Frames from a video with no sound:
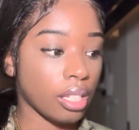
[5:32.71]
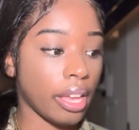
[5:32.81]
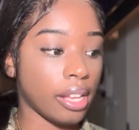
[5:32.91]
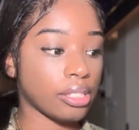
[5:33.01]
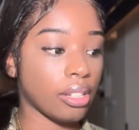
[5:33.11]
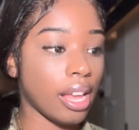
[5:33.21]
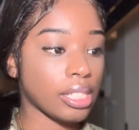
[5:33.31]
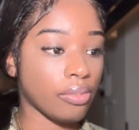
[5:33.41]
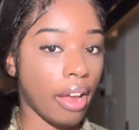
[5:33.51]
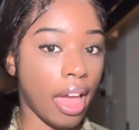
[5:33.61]
Yeah, so
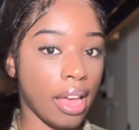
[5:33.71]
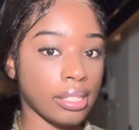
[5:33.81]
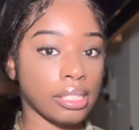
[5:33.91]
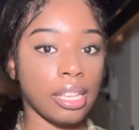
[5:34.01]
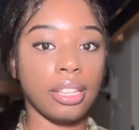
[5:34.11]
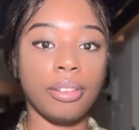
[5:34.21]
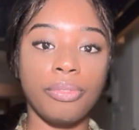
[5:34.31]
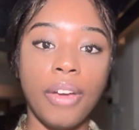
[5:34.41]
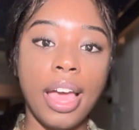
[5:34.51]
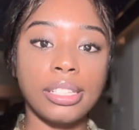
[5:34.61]
that's RAS. And
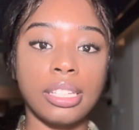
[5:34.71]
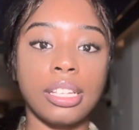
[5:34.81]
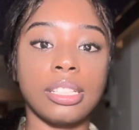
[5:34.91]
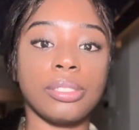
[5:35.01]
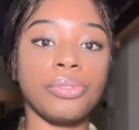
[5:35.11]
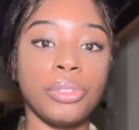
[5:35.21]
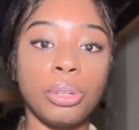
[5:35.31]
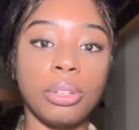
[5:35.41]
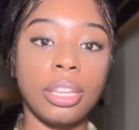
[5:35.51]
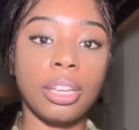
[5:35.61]
then fast is
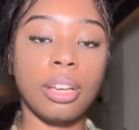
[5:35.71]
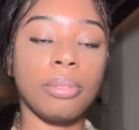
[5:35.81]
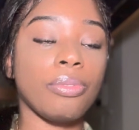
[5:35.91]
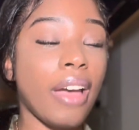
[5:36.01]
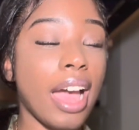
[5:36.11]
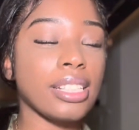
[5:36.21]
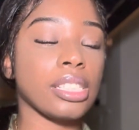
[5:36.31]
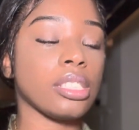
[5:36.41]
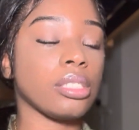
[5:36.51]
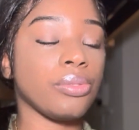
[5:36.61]

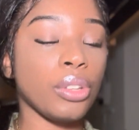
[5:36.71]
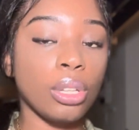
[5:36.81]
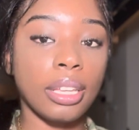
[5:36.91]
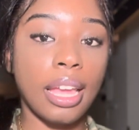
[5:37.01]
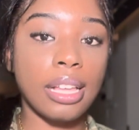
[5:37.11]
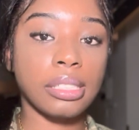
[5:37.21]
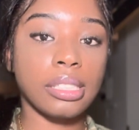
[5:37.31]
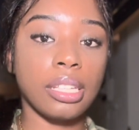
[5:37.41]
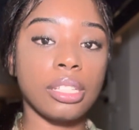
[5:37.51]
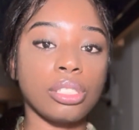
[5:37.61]
fueling at
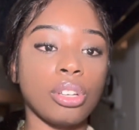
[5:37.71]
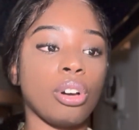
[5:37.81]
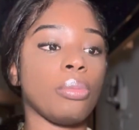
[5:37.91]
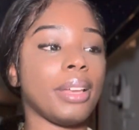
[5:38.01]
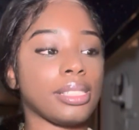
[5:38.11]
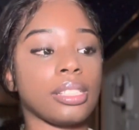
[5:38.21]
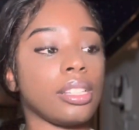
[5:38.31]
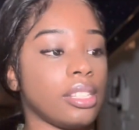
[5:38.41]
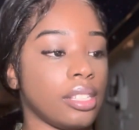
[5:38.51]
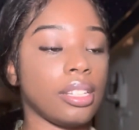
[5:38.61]
sea. So
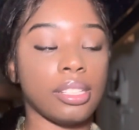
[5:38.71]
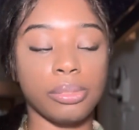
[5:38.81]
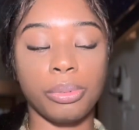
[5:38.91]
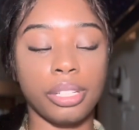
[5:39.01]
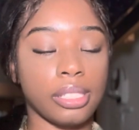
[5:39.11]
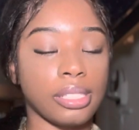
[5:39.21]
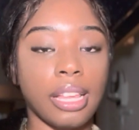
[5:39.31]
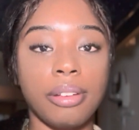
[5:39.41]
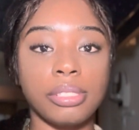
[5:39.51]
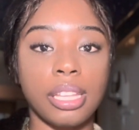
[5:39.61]
basically it is what it
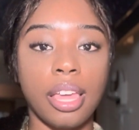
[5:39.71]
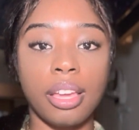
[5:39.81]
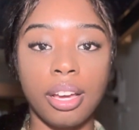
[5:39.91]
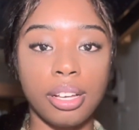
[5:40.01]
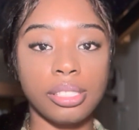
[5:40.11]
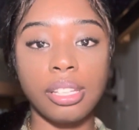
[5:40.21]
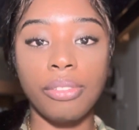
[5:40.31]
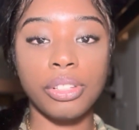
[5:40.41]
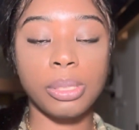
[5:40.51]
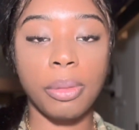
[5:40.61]
sounds like,
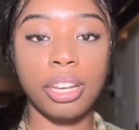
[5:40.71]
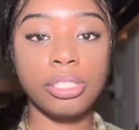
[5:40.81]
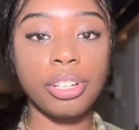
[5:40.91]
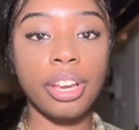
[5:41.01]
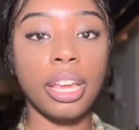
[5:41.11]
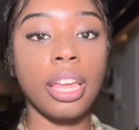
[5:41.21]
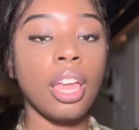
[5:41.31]
self-explanatory.